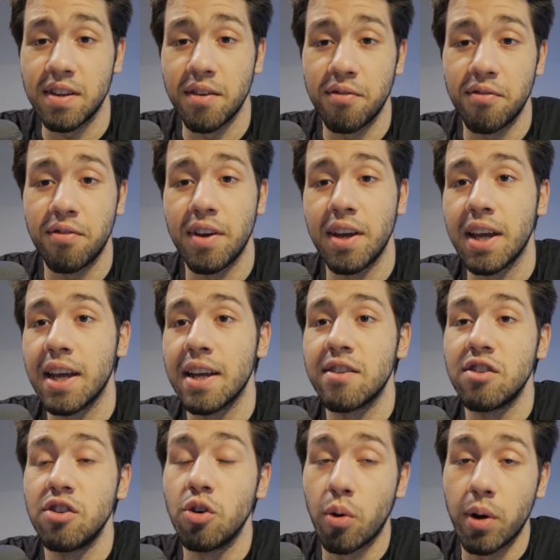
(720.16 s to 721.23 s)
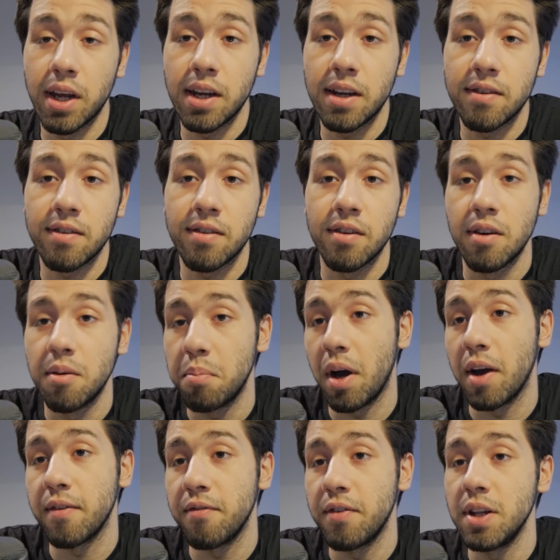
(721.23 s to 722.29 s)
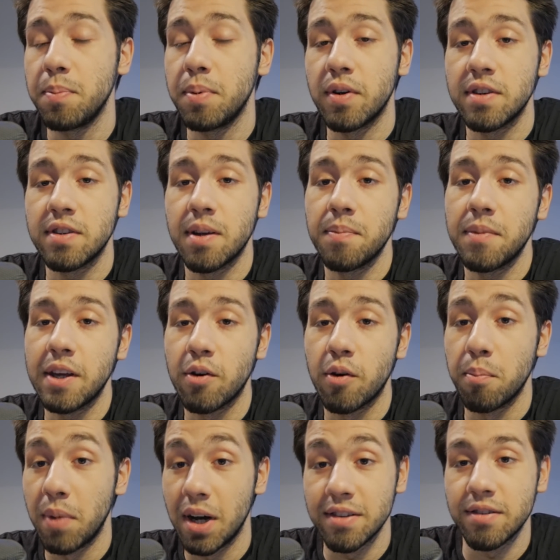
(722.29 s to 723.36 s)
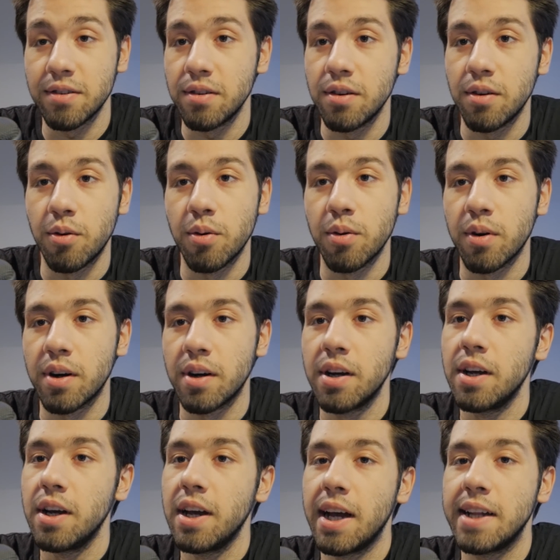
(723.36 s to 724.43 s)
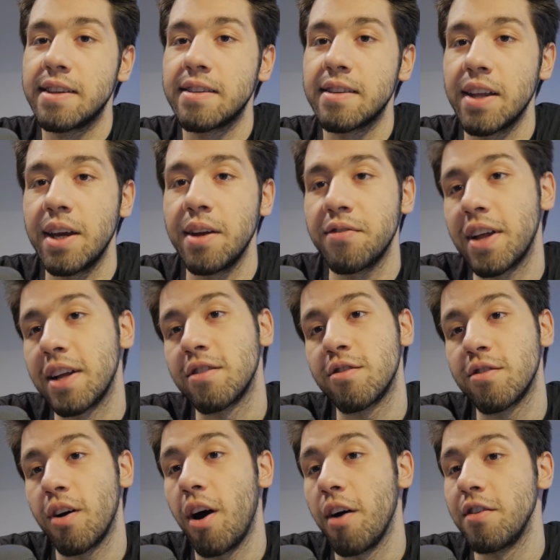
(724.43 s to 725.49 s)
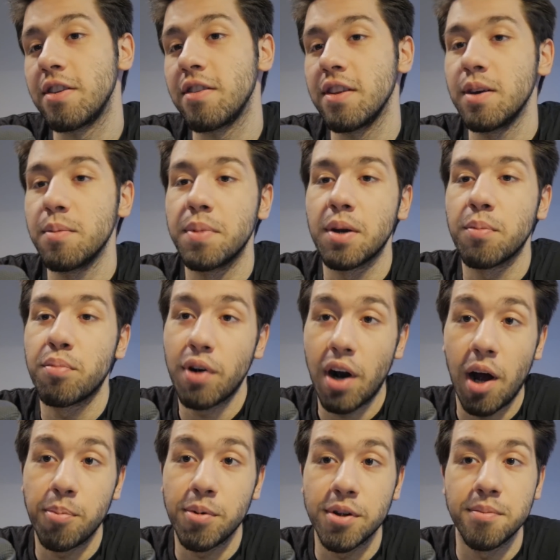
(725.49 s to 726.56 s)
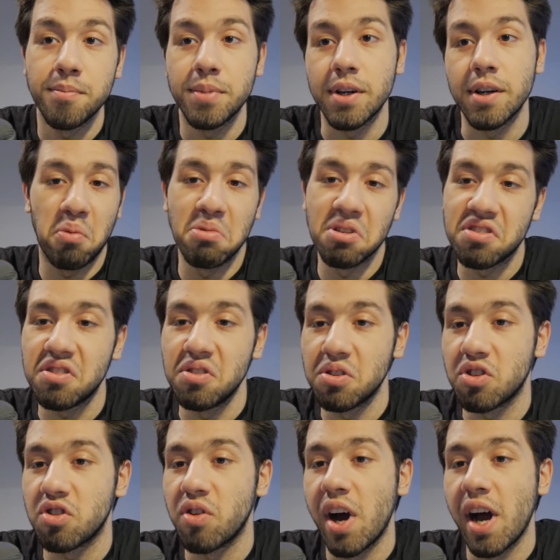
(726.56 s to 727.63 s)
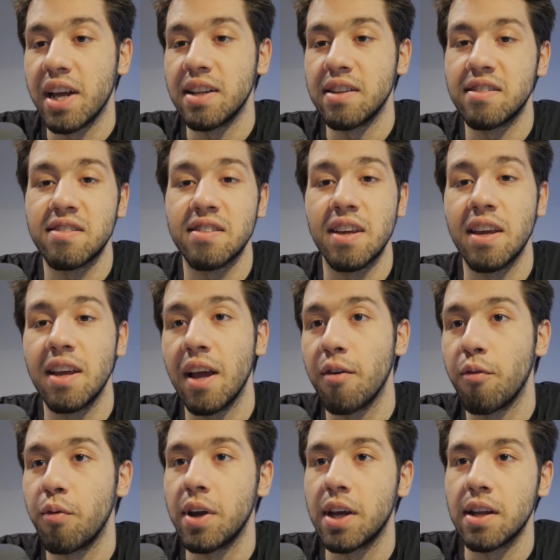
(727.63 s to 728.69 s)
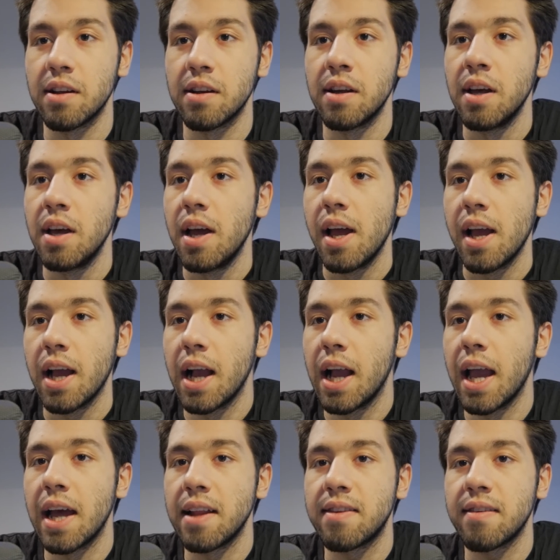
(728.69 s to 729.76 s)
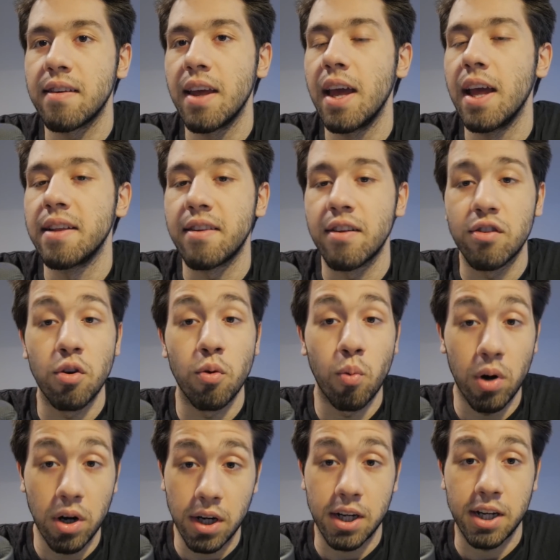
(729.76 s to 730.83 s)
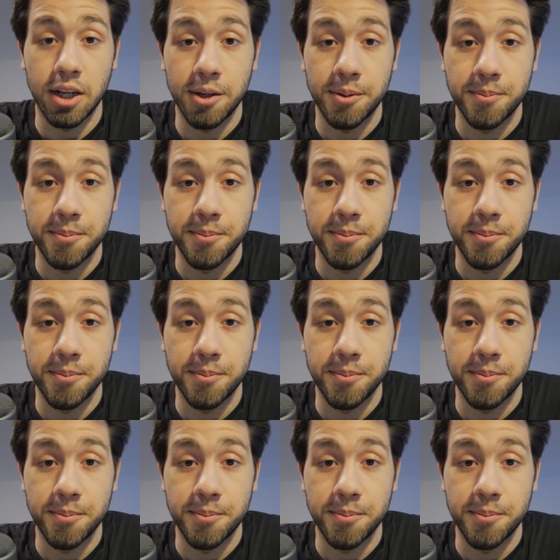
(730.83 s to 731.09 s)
if it gets yoinked by Philippa or something, or Muzzle, or Enslaved, that's obviously a big problem, but we'll still try and see if we can get it to work.